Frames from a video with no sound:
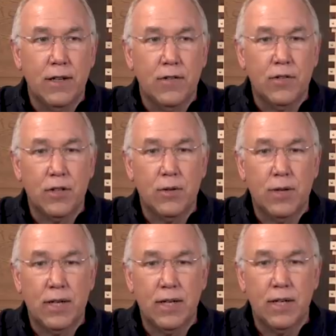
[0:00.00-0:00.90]
So
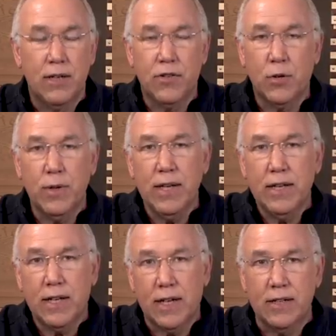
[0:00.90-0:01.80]
uh, if the
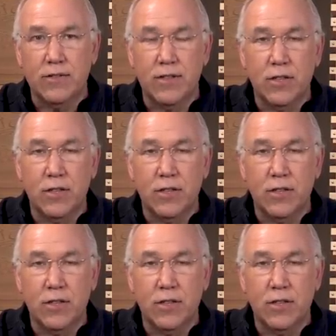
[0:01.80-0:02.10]
queen dies,